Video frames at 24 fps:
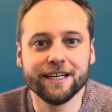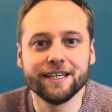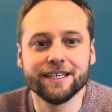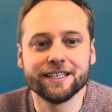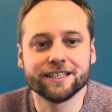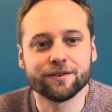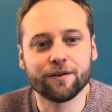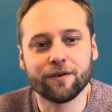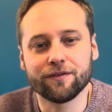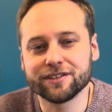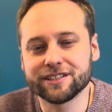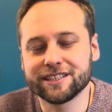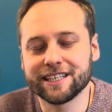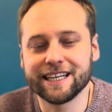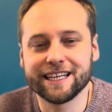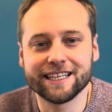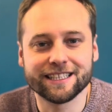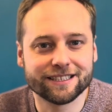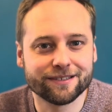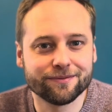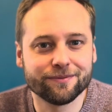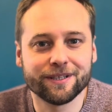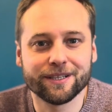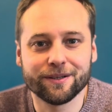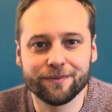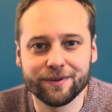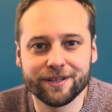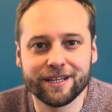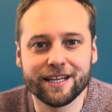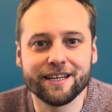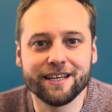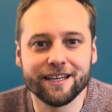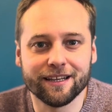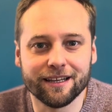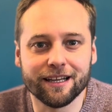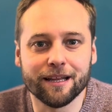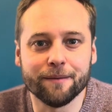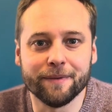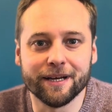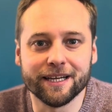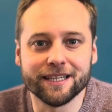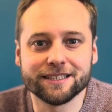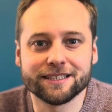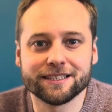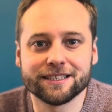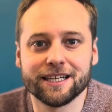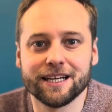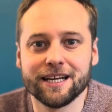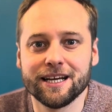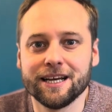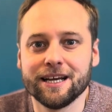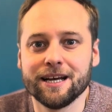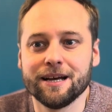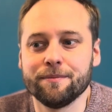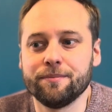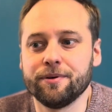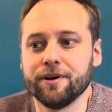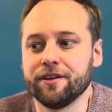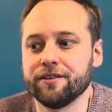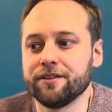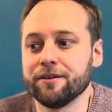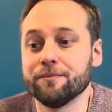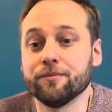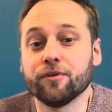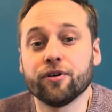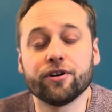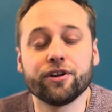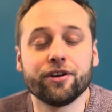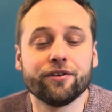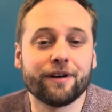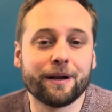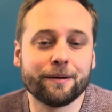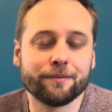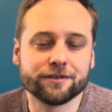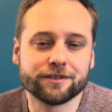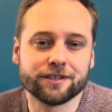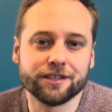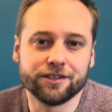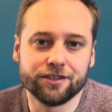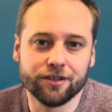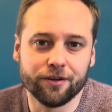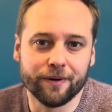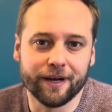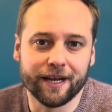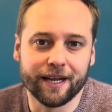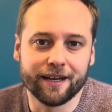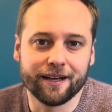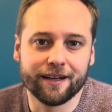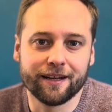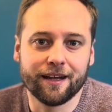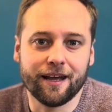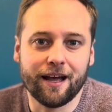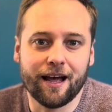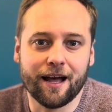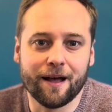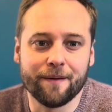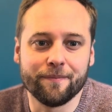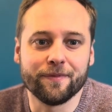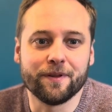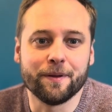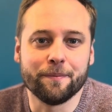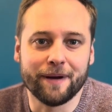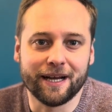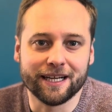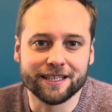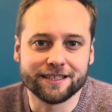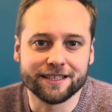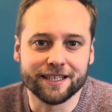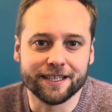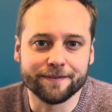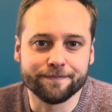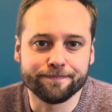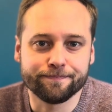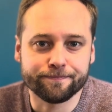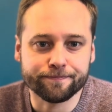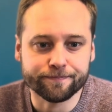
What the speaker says: So obviously, it's within your limits, but the more you're able to do it, the better.